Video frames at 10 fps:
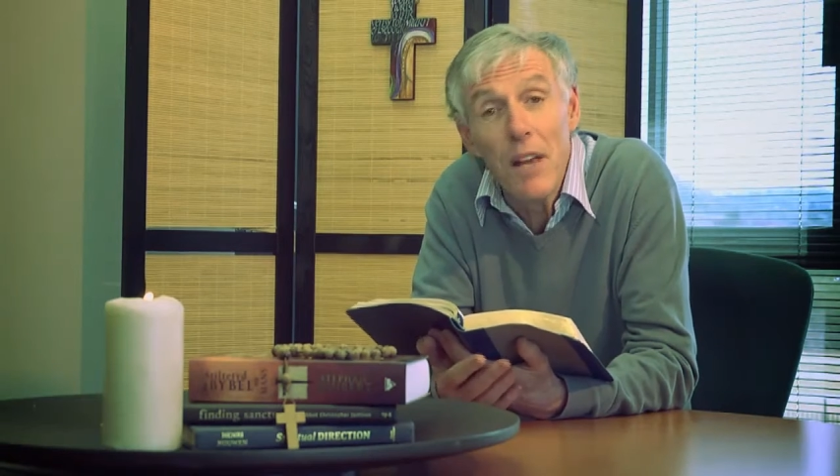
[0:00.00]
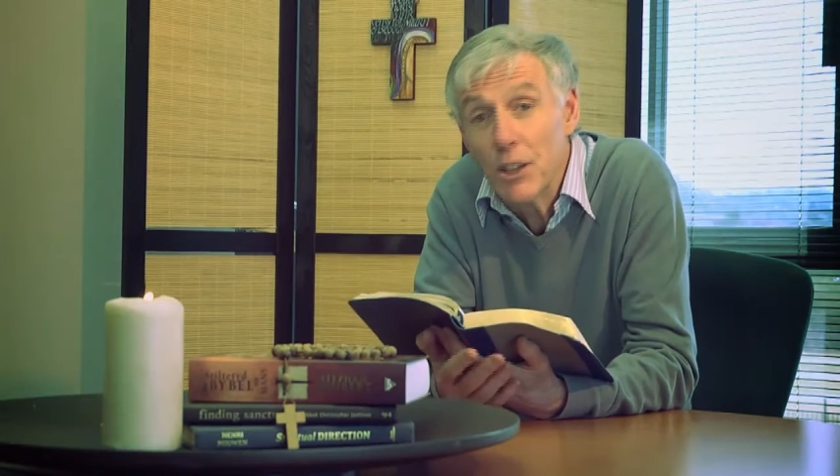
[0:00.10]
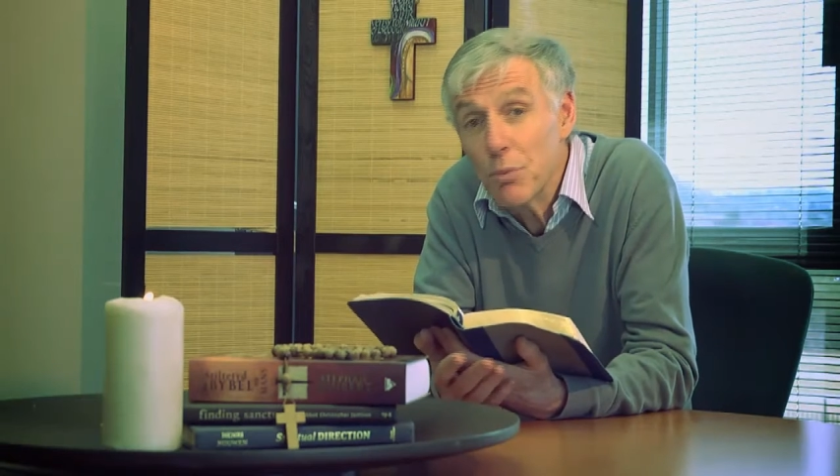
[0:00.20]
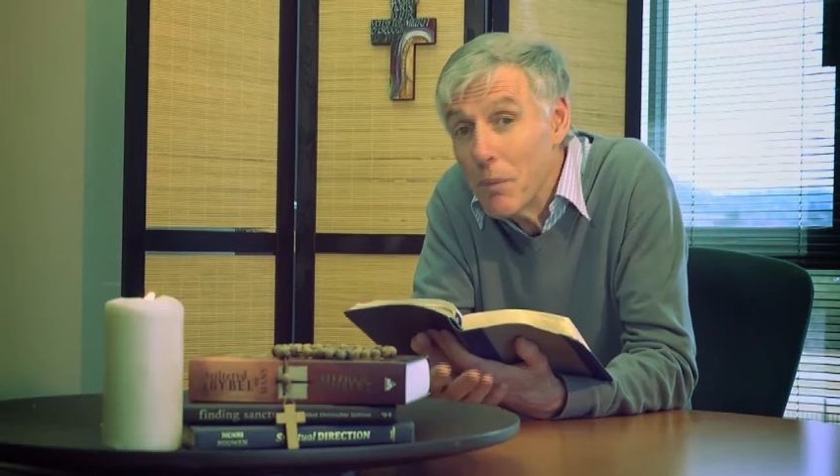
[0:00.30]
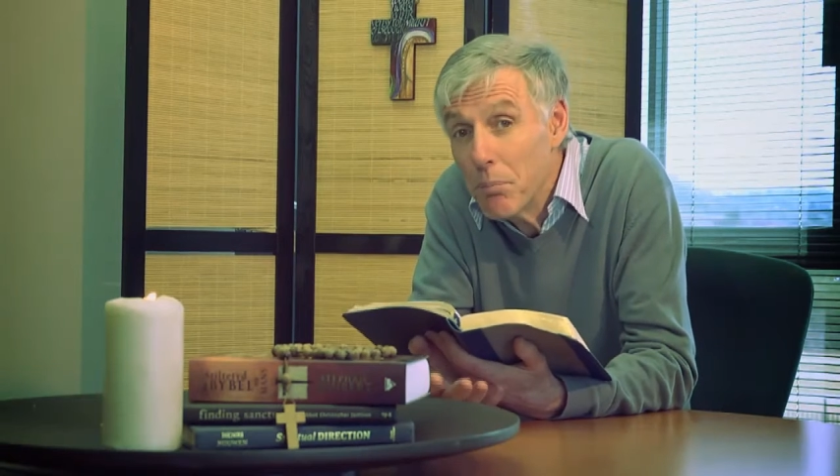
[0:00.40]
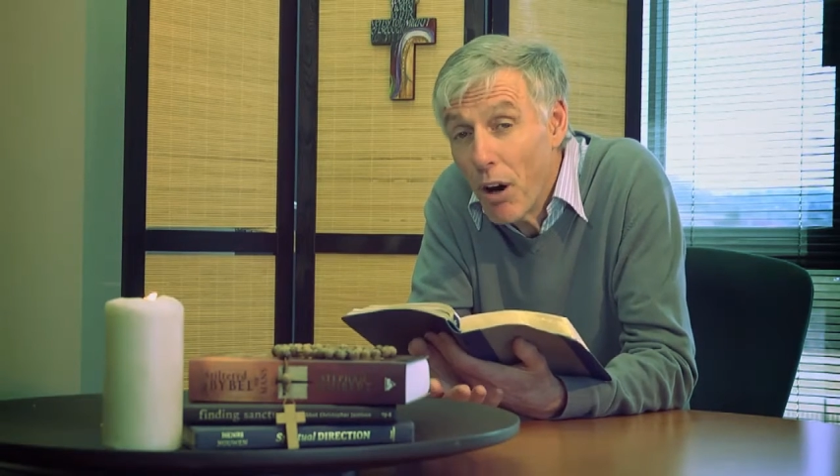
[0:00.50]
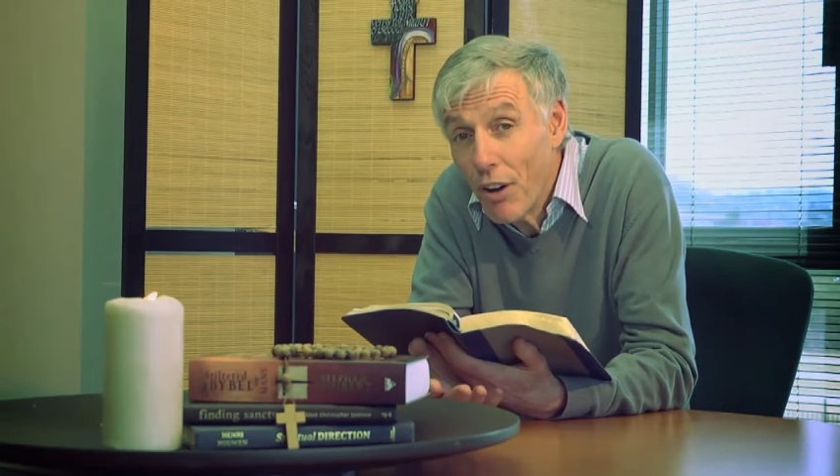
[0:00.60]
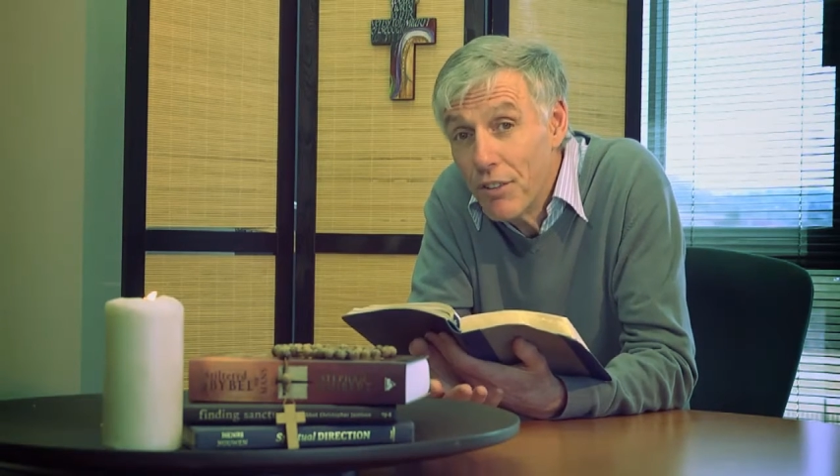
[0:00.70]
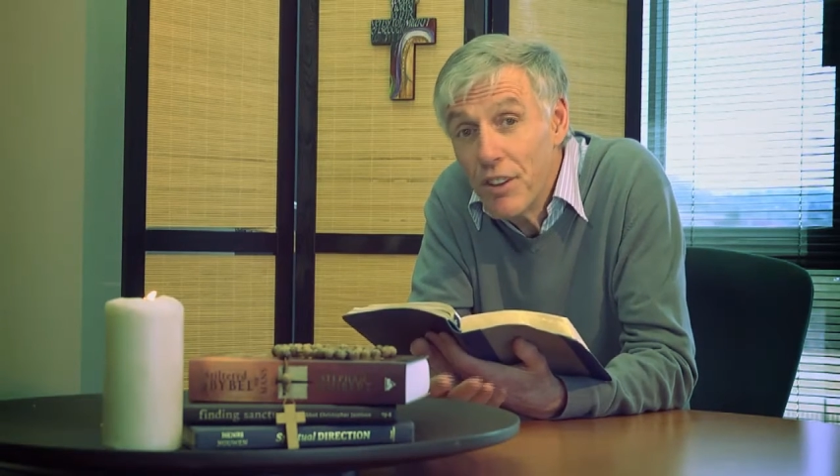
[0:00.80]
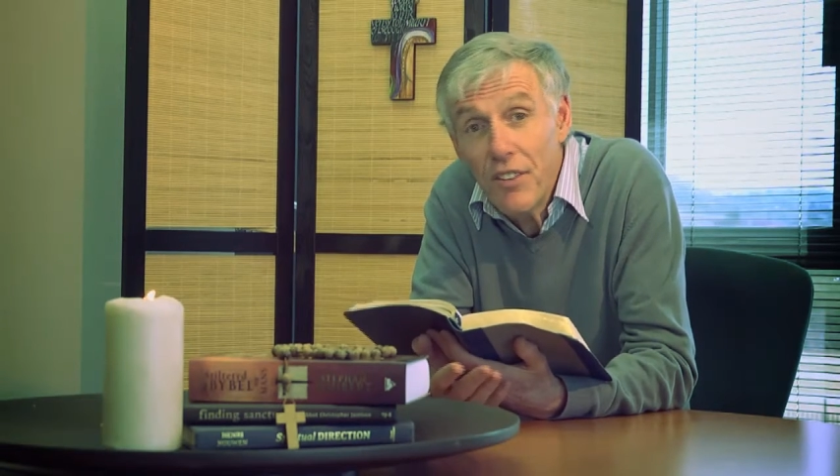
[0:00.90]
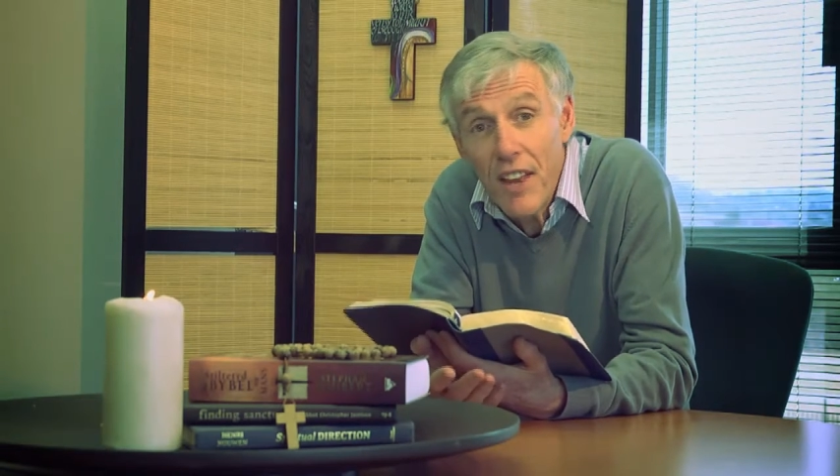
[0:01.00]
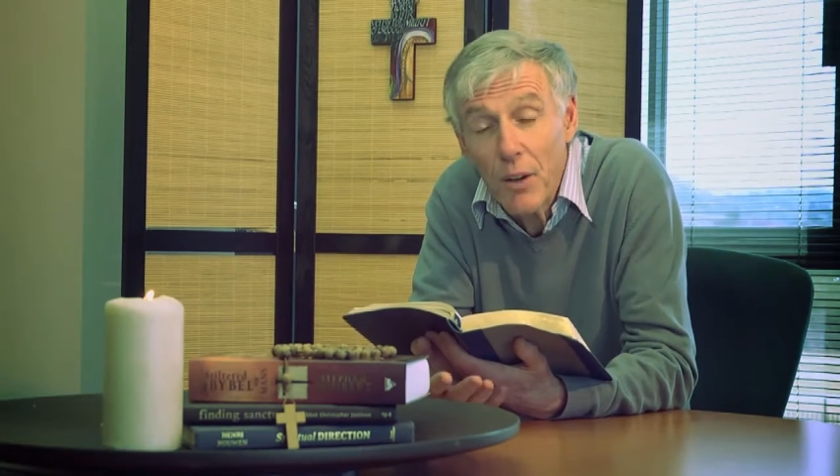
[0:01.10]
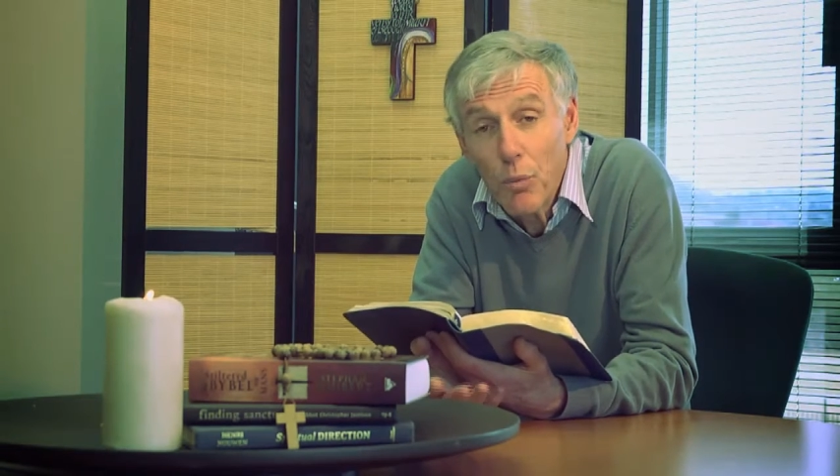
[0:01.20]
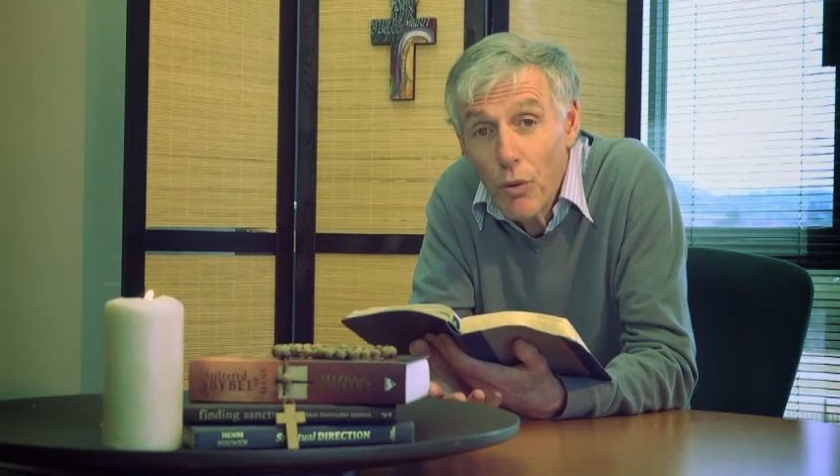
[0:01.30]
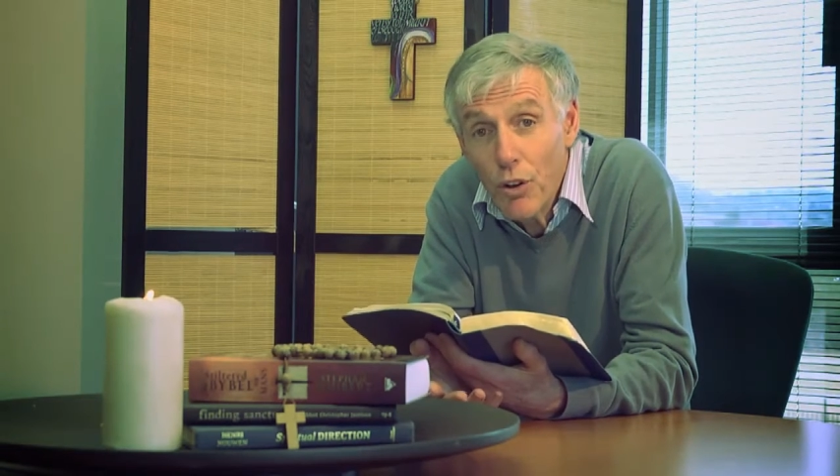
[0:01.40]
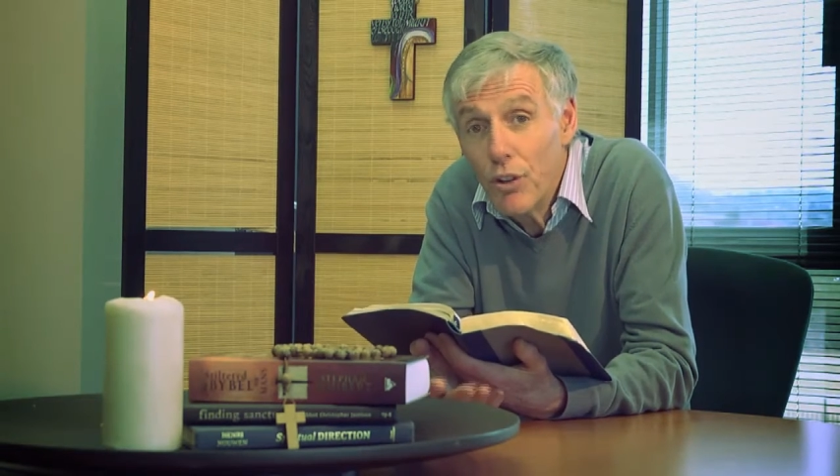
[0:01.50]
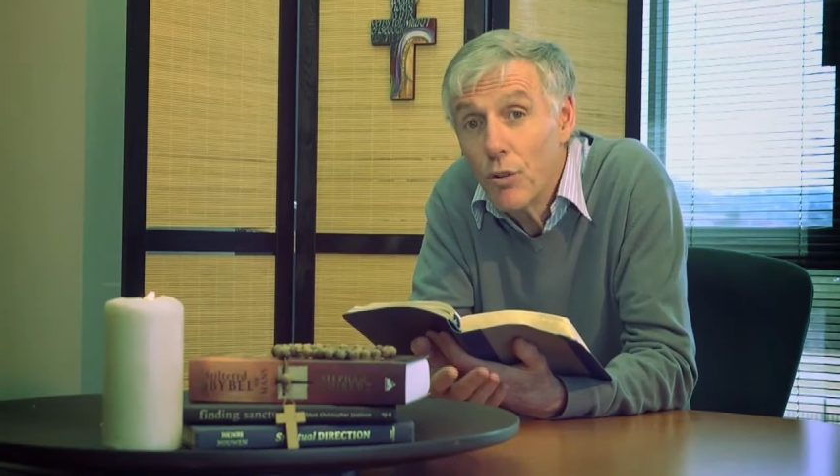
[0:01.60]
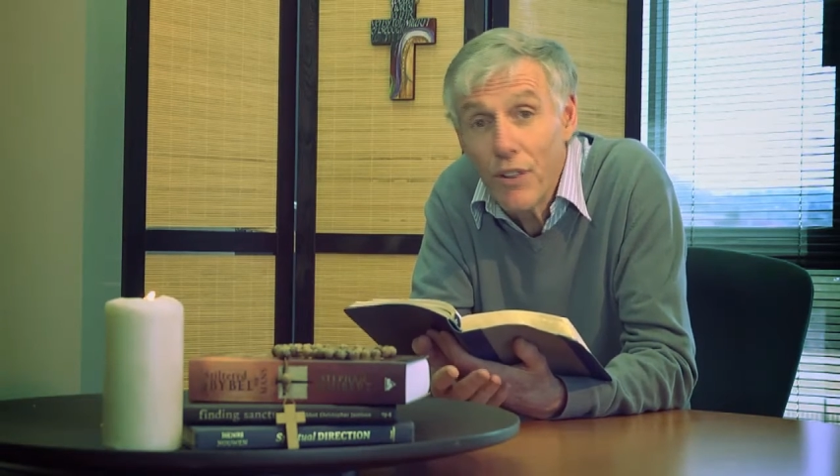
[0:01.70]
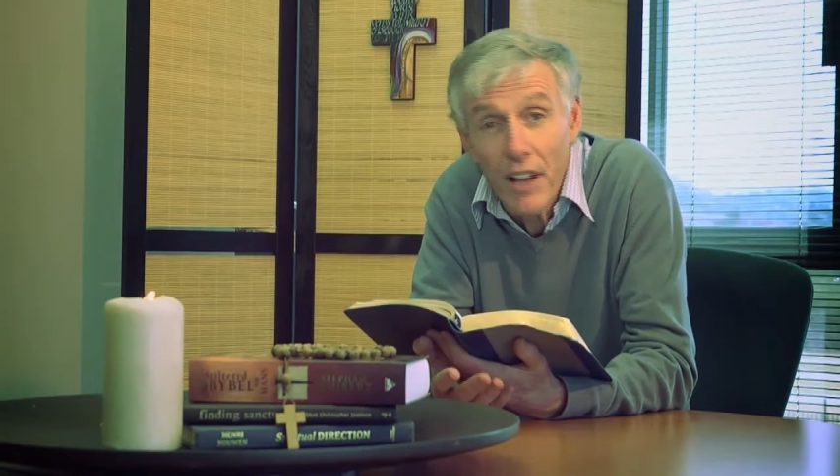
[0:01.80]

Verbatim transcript: as we pondered that word or